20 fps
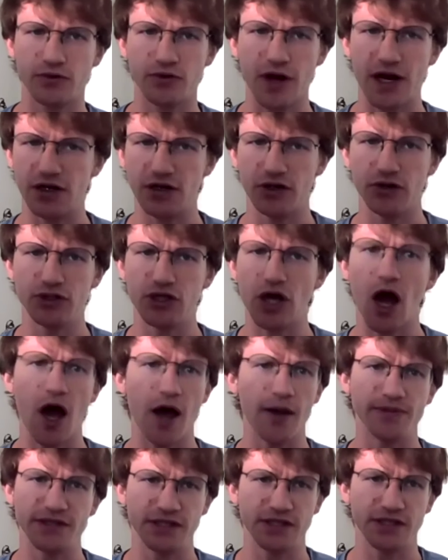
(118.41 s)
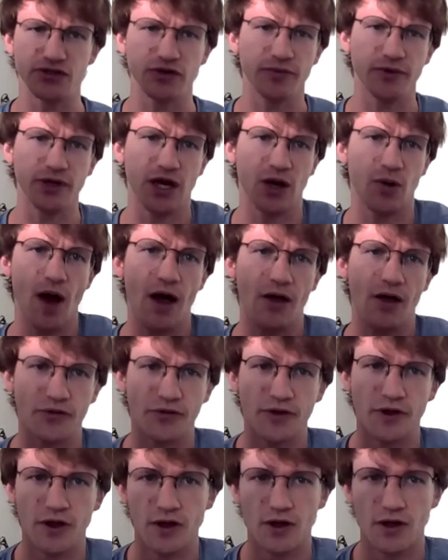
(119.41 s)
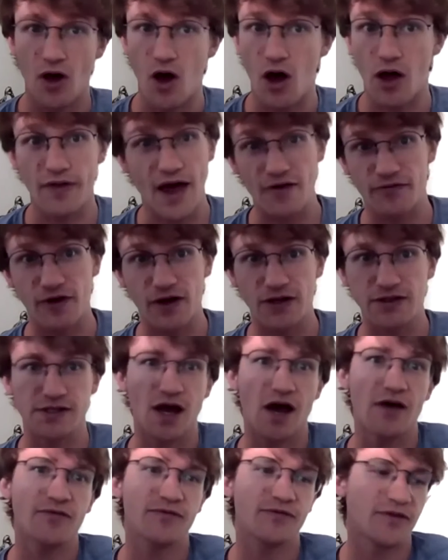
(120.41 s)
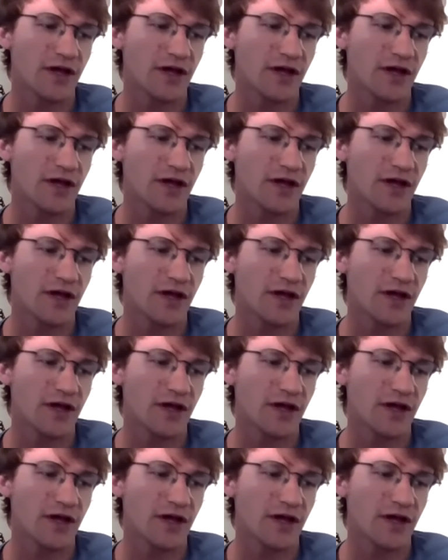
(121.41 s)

creating new jobs, distributing wealth, all that fun stuff.